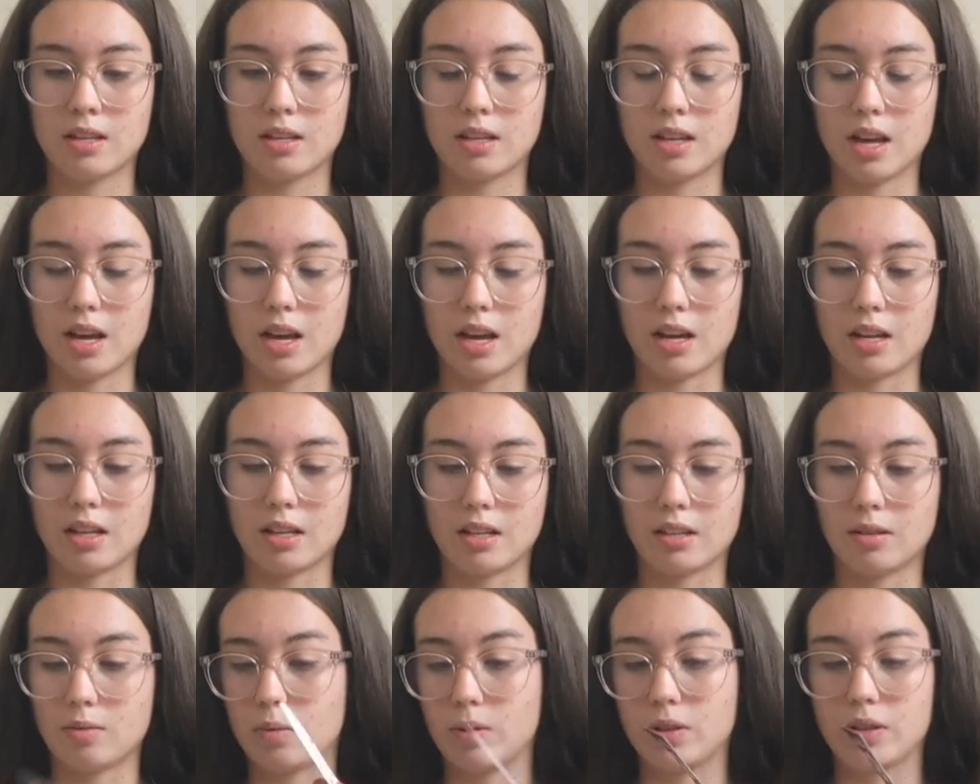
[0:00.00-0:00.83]
yeah,
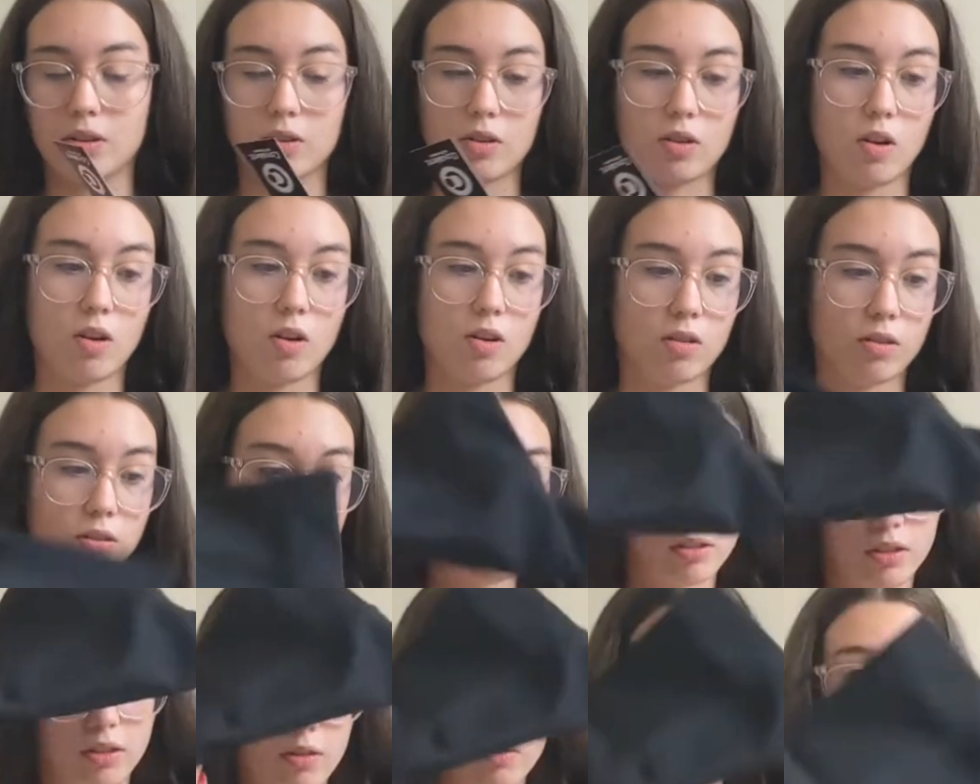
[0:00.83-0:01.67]
that's what they're called.
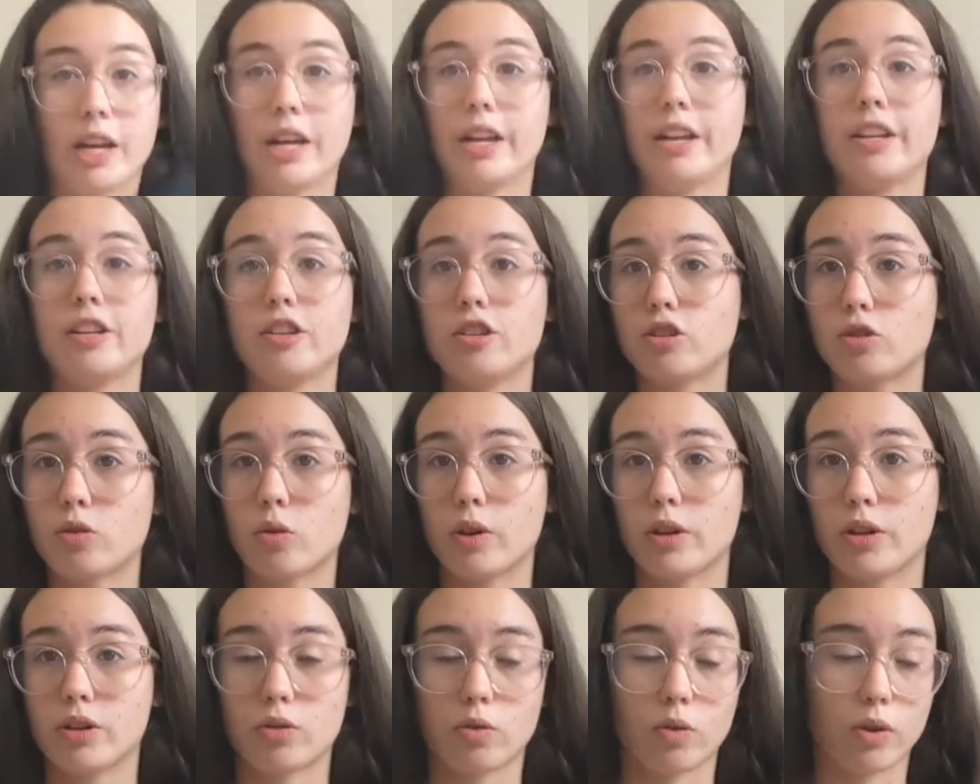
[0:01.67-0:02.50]
So ladies
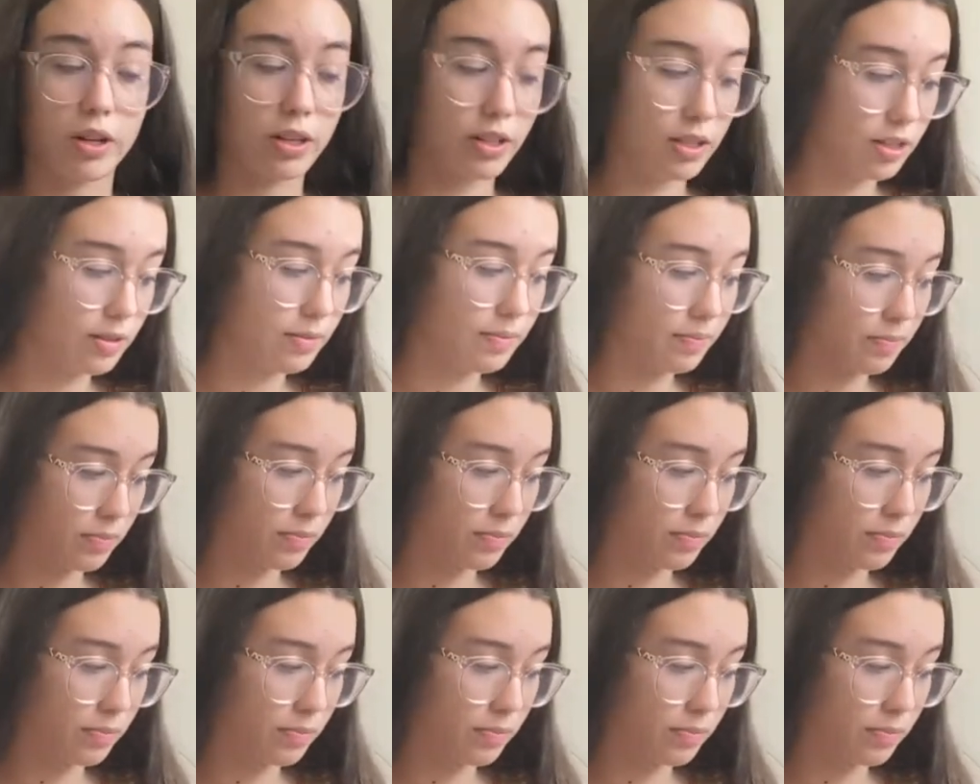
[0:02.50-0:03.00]
shorty shorts.